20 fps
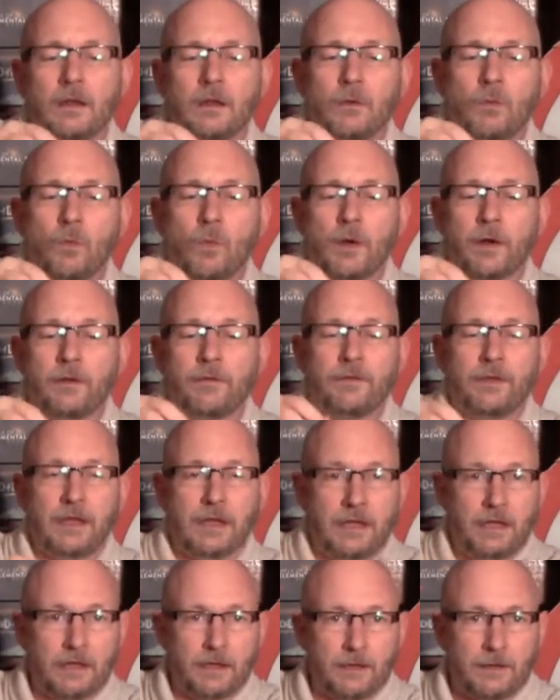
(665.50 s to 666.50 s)
One of
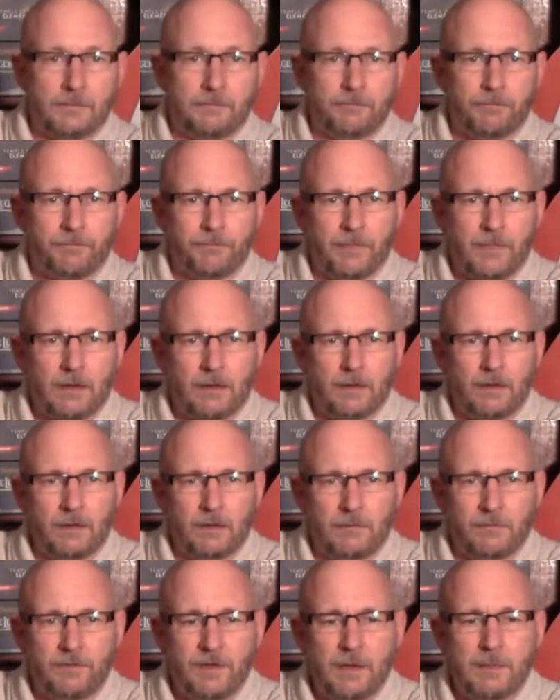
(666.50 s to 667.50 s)
the
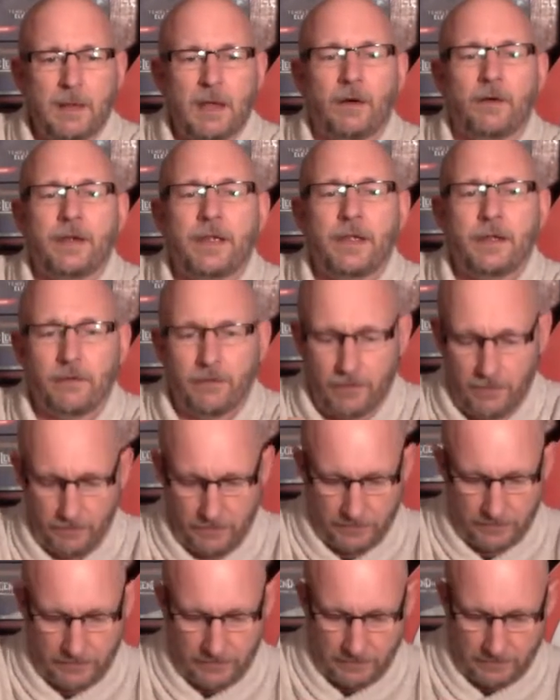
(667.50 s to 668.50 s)
female
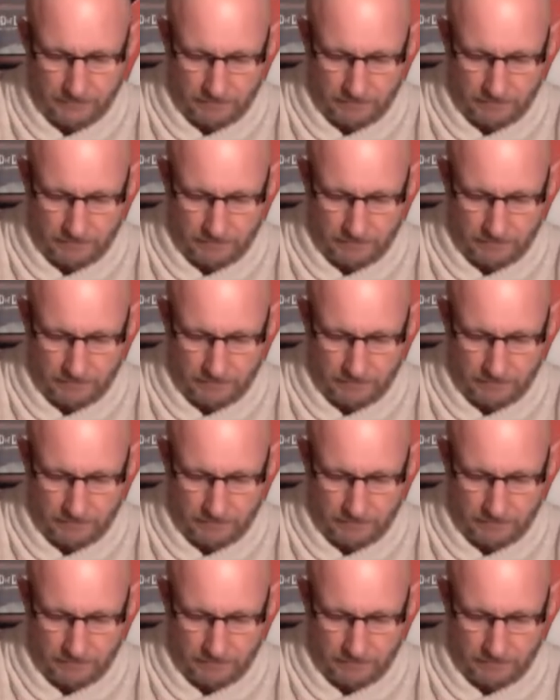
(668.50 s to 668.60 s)
heroes.